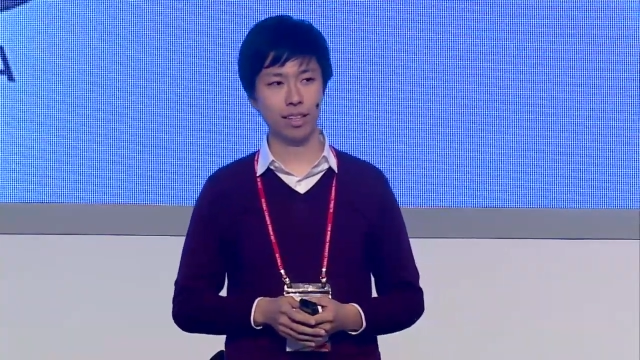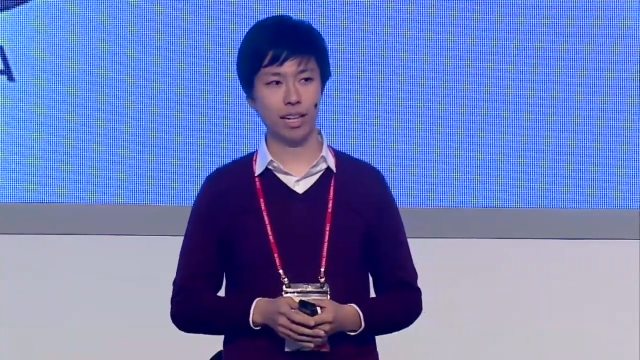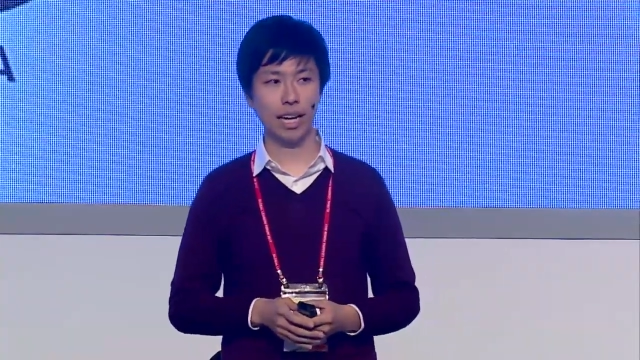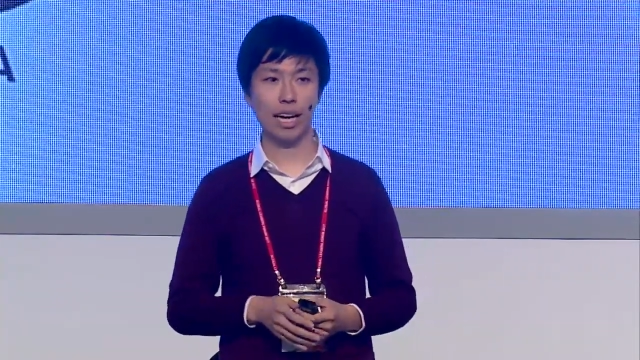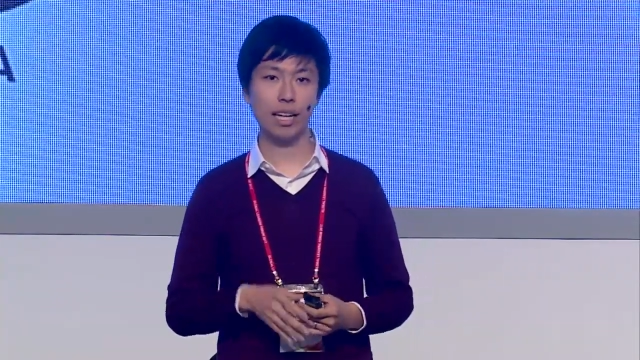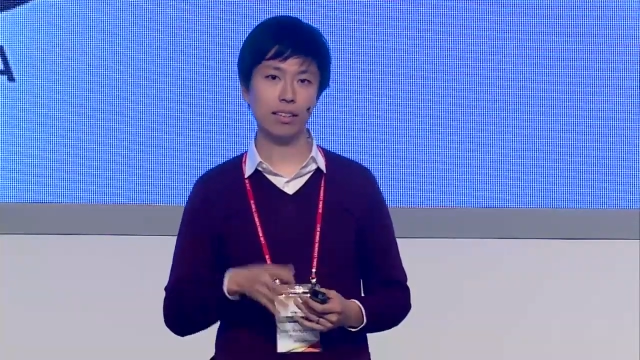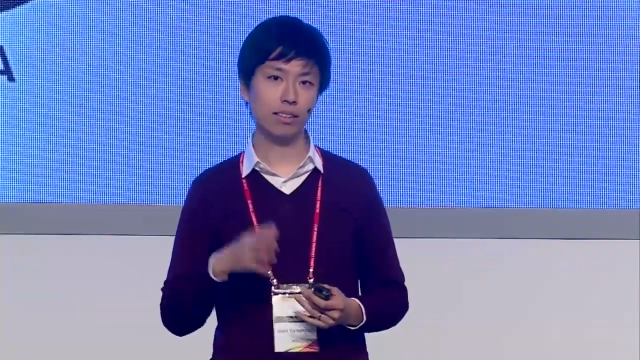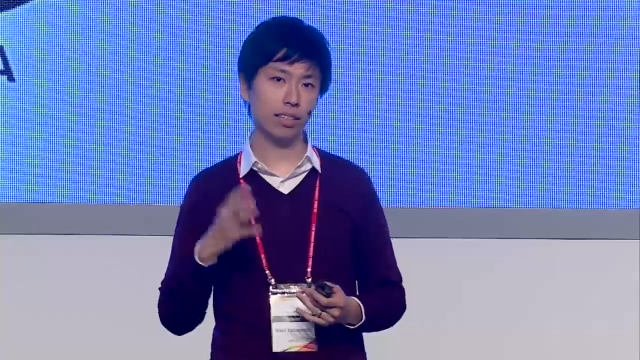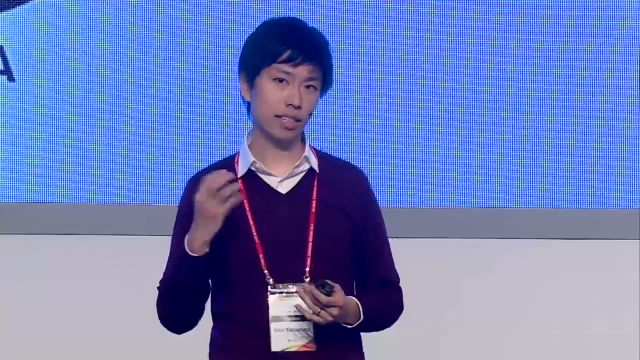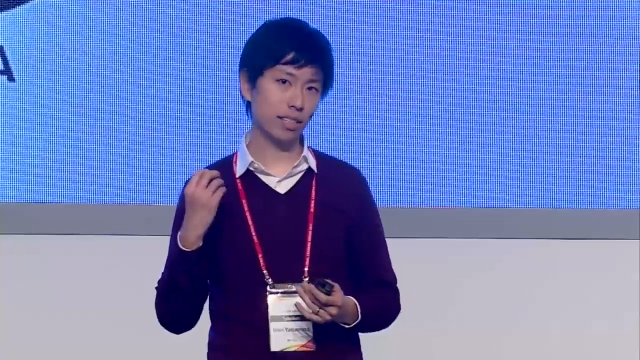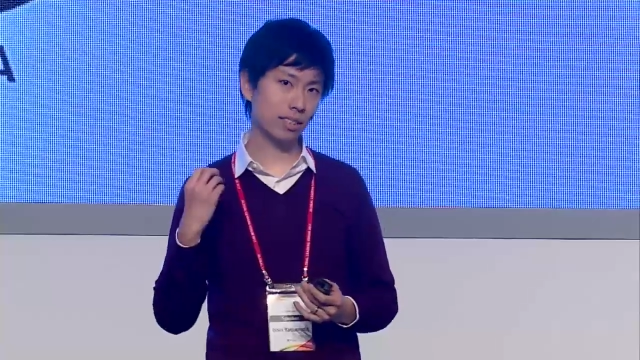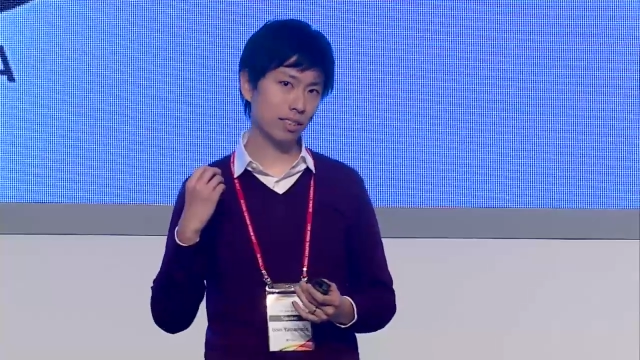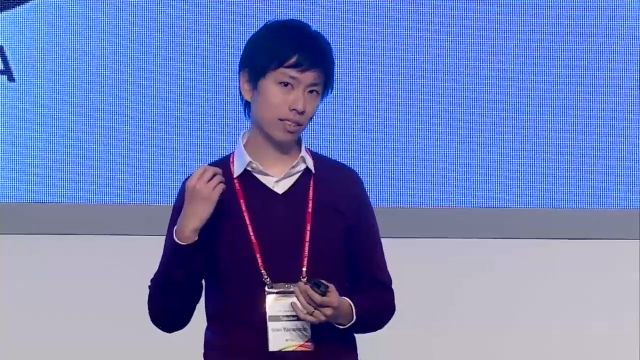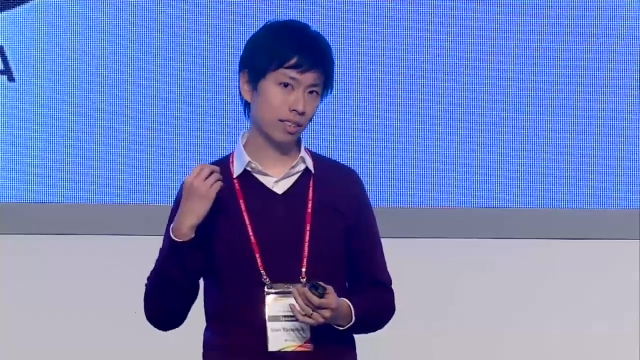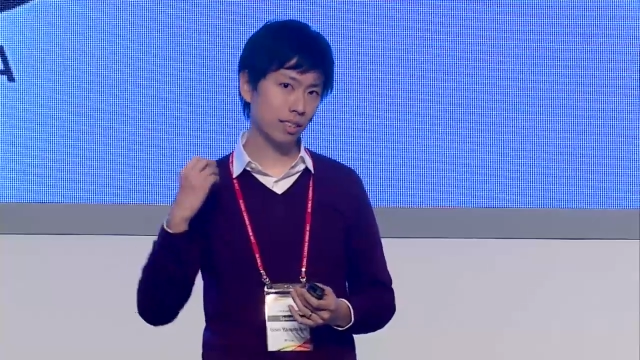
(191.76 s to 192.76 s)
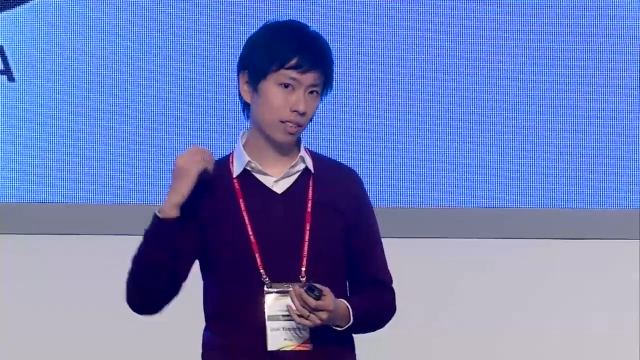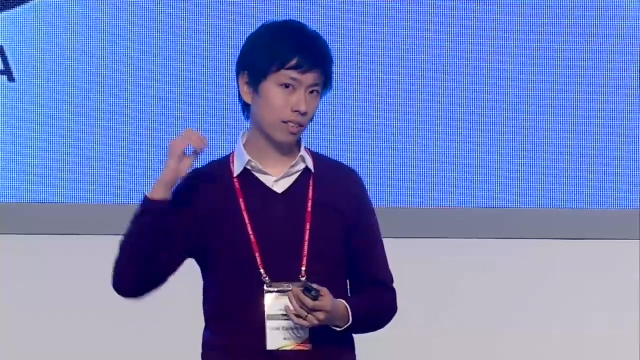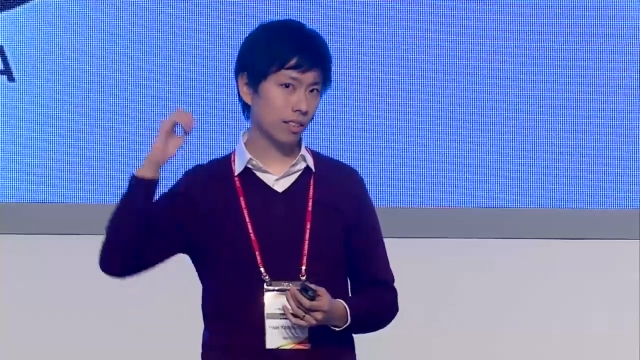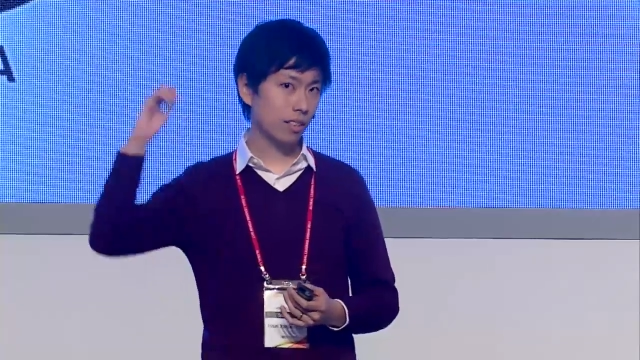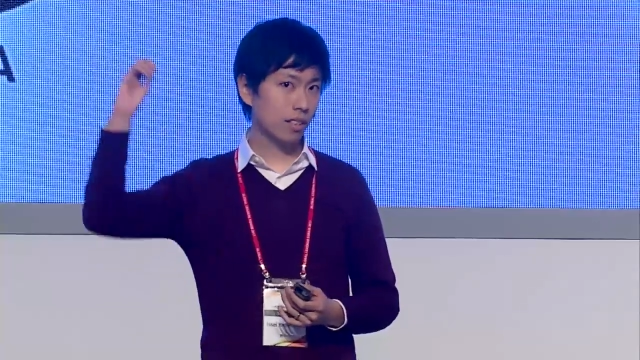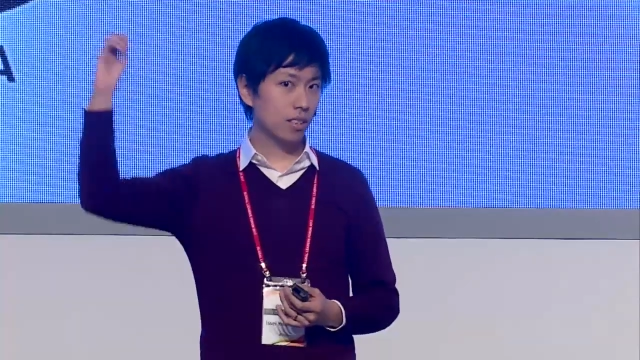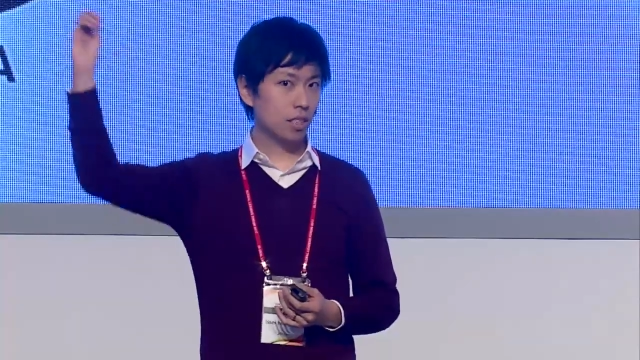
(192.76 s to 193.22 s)
And it
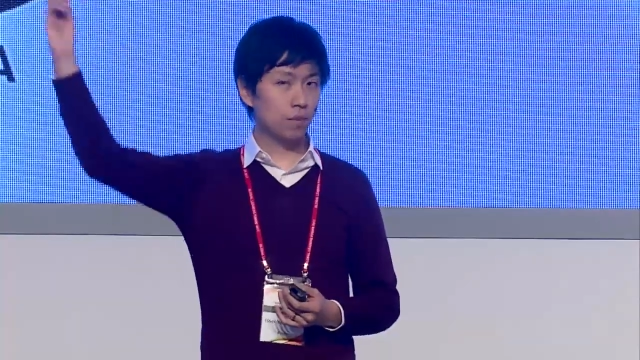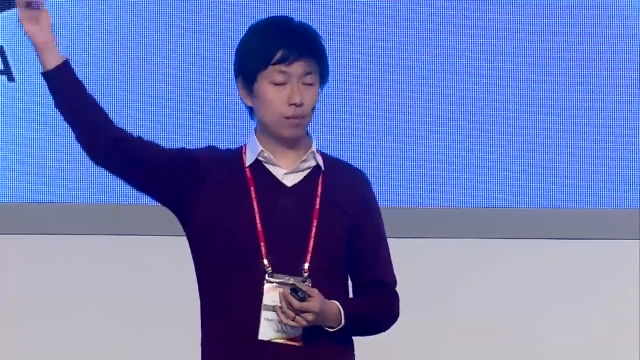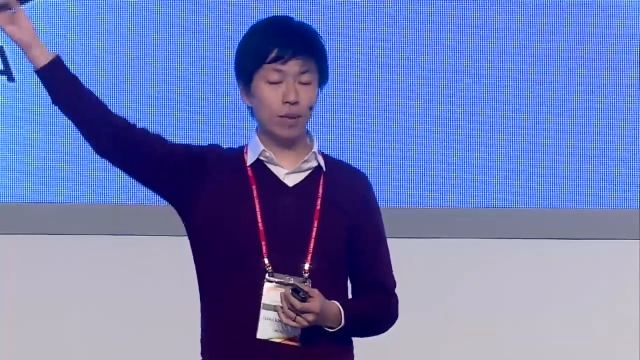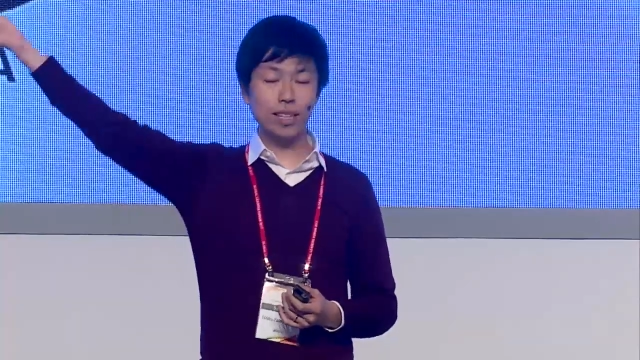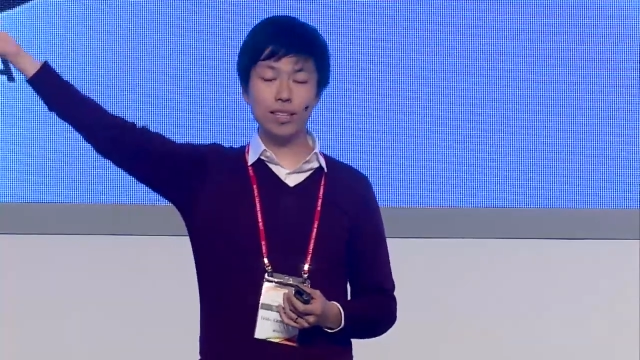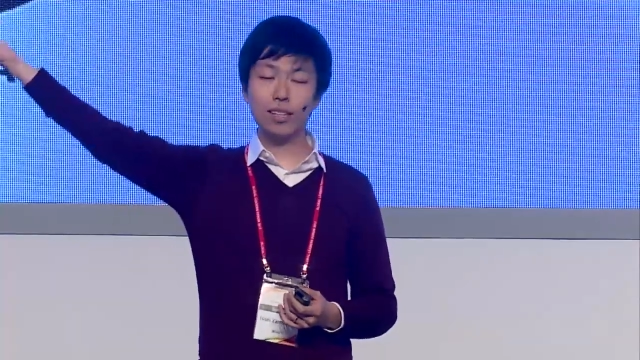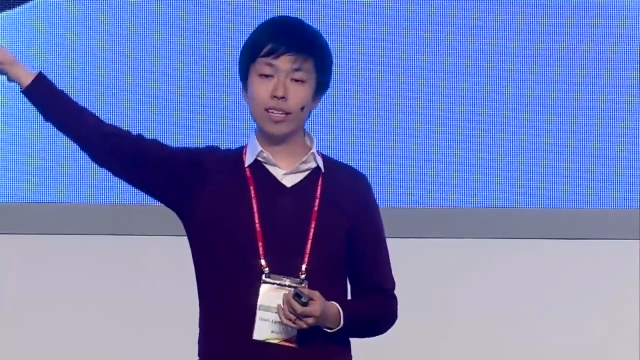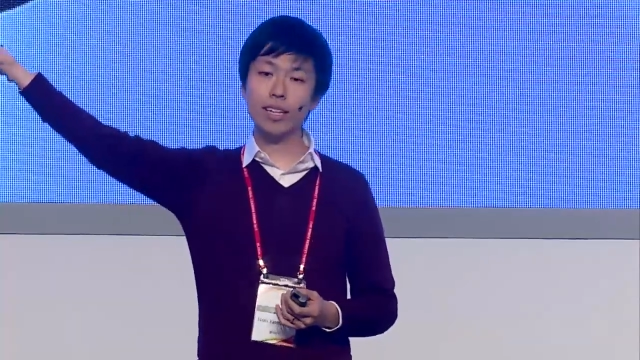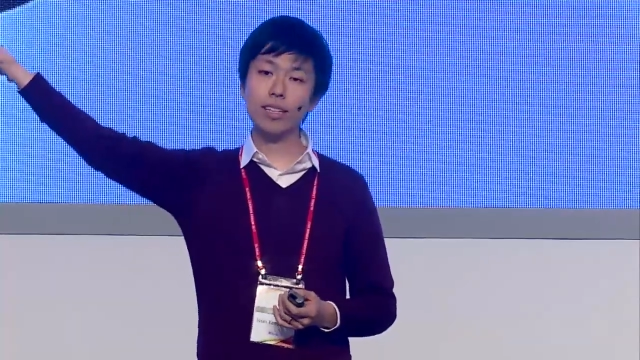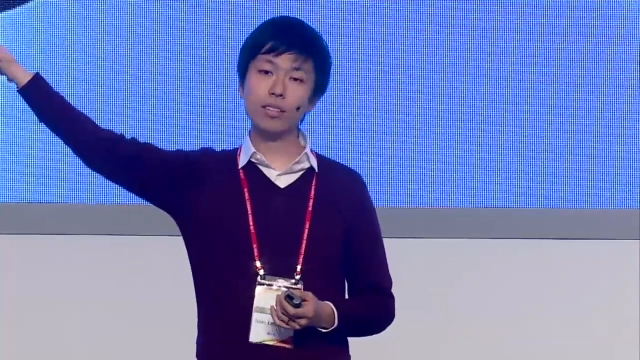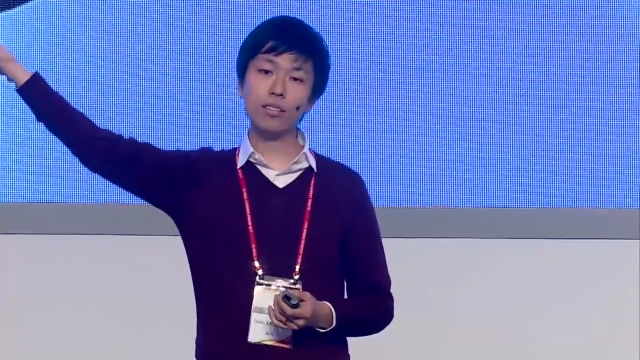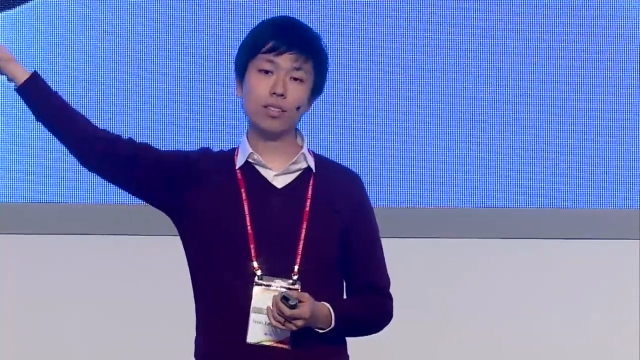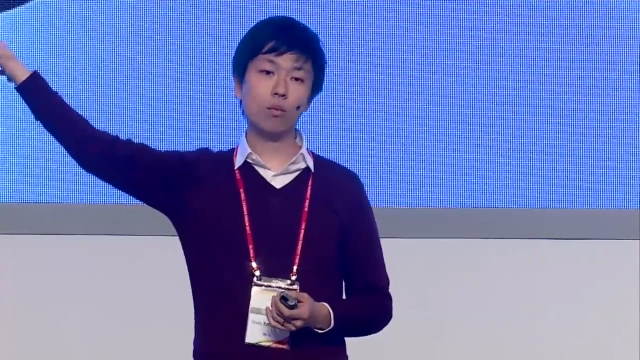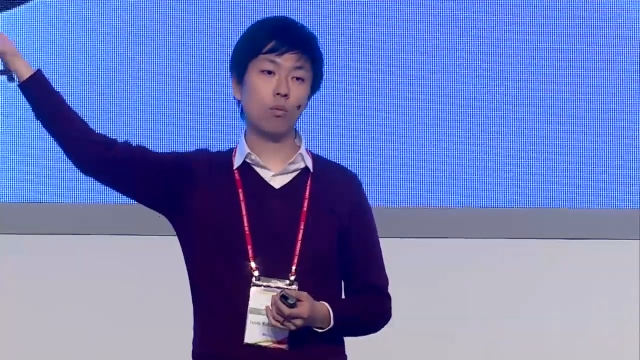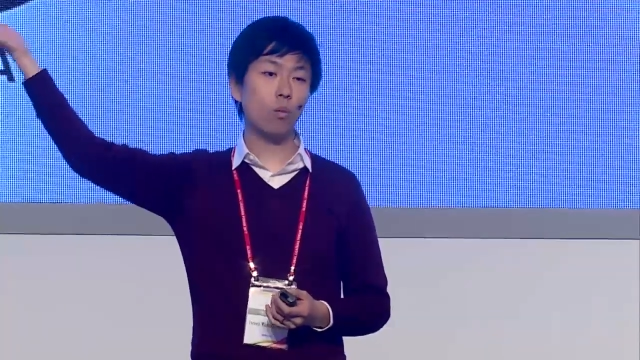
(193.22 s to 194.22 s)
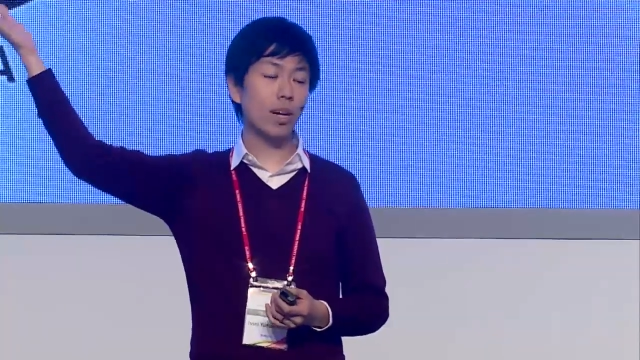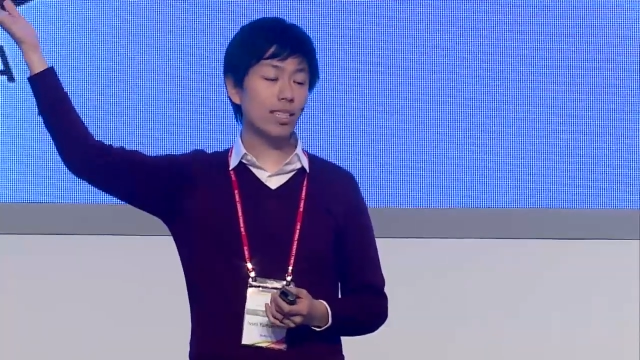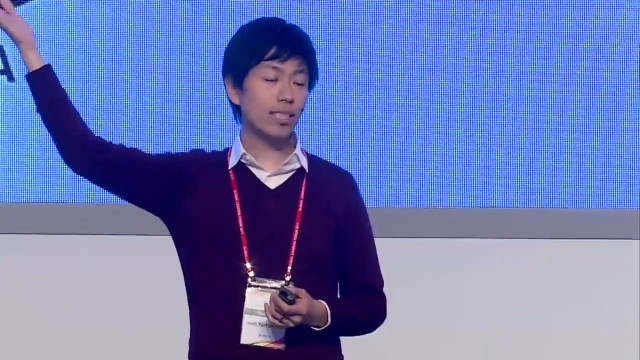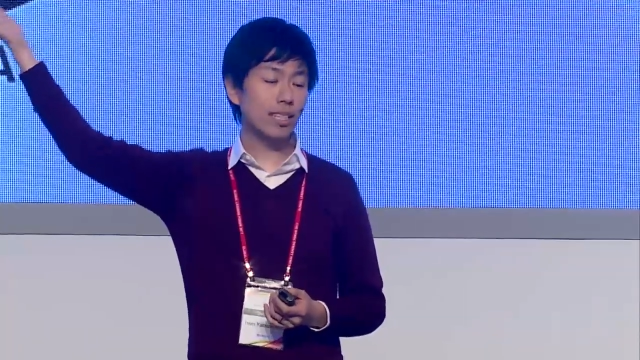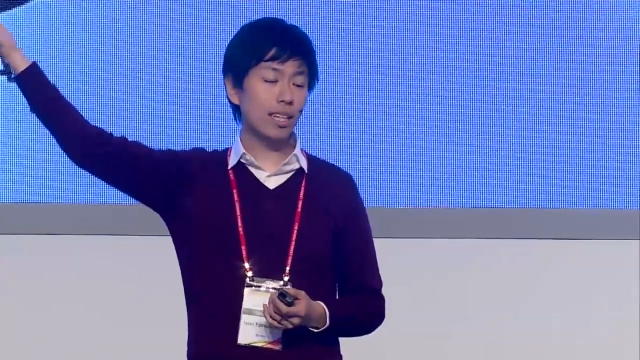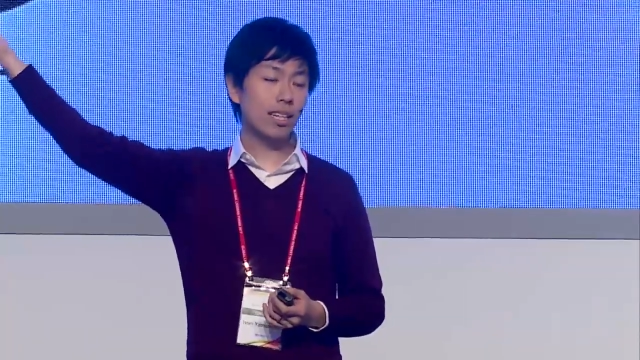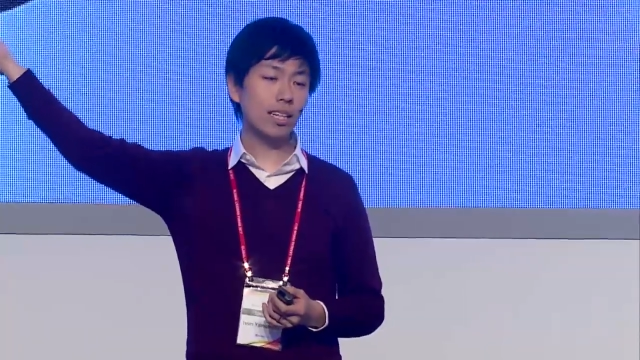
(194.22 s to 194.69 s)
spread into the
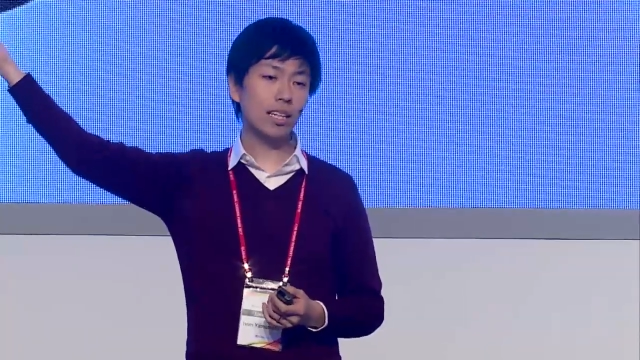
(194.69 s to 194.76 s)
Western